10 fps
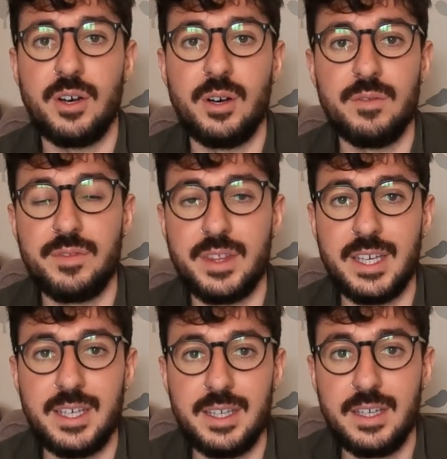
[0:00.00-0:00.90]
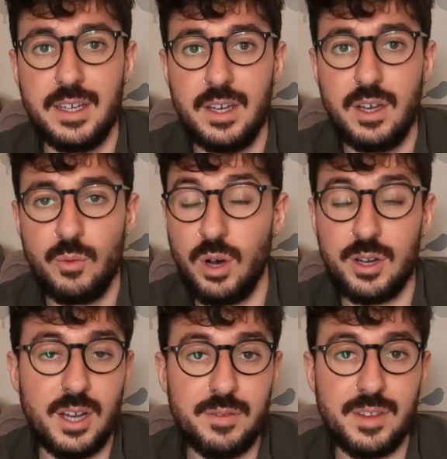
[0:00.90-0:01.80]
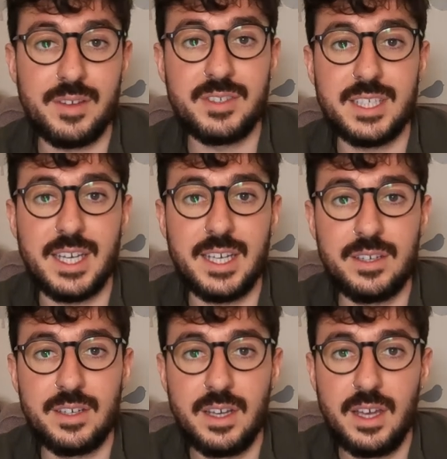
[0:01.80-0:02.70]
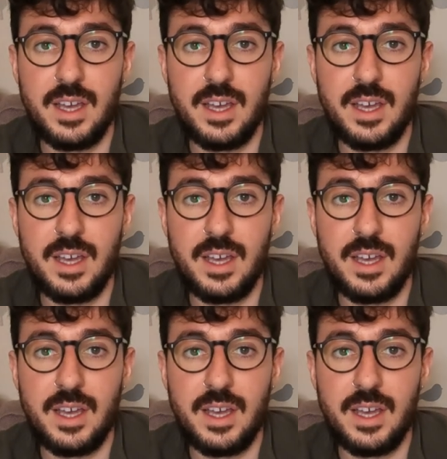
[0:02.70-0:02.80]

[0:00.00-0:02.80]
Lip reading: of the wildlife that they've seen.